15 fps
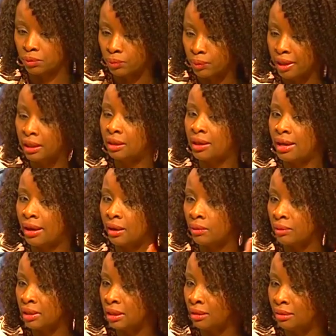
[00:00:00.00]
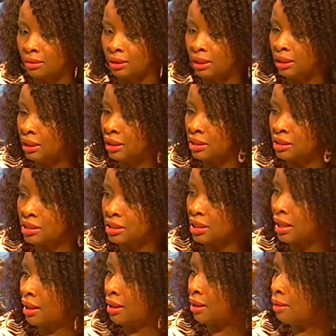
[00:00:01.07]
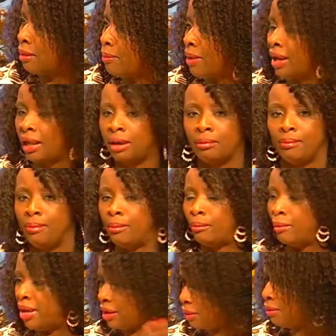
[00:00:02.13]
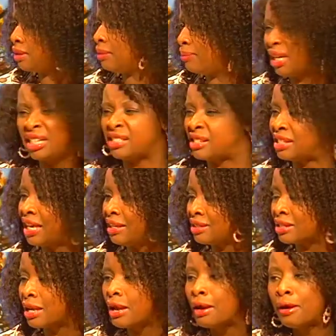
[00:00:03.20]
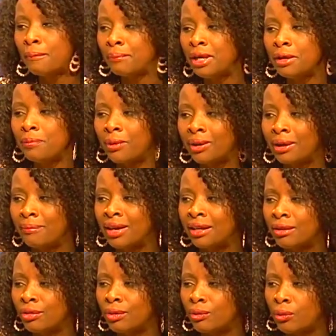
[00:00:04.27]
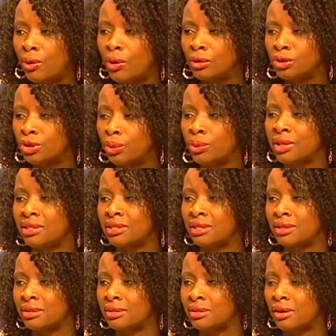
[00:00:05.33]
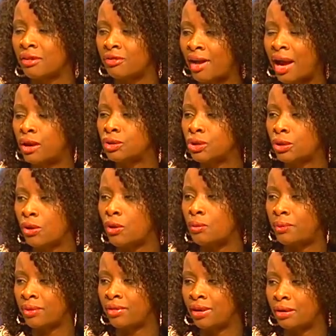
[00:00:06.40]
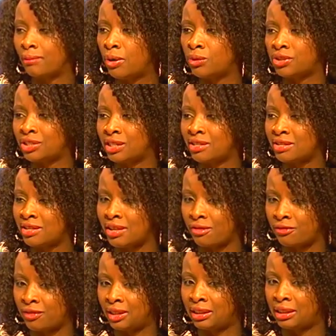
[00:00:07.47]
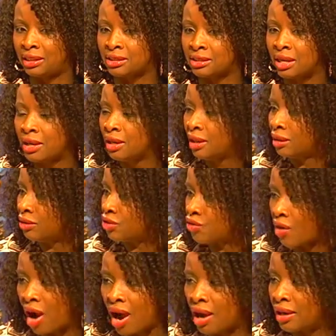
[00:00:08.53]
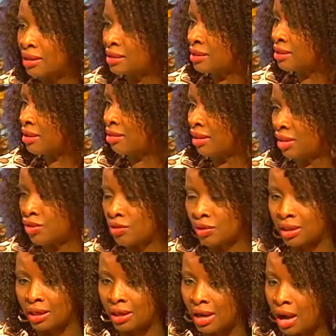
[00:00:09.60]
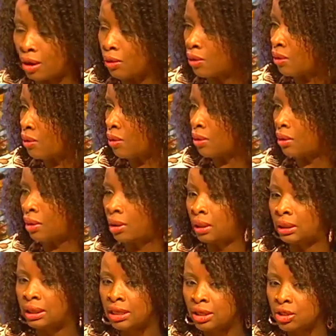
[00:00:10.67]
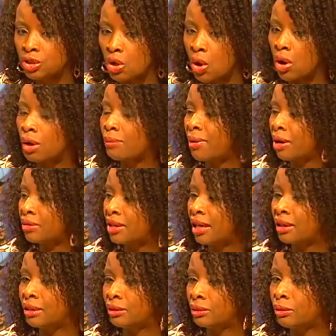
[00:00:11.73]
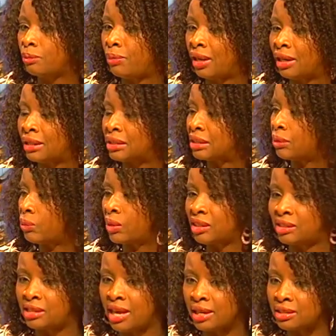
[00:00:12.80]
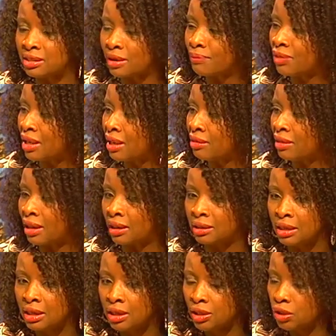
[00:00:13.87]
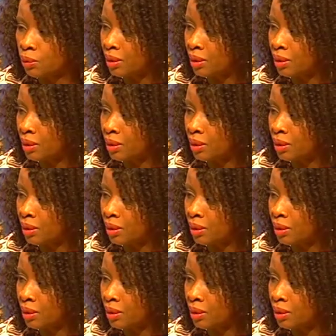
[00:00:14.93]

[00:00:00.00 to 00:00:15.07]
right now in the Lean, Salem, and many states, people are making the wrong choices of how to cope with their emotions, their feelings, drugs, they're drinking alcohol. Talk about that a little bit. Was that something that you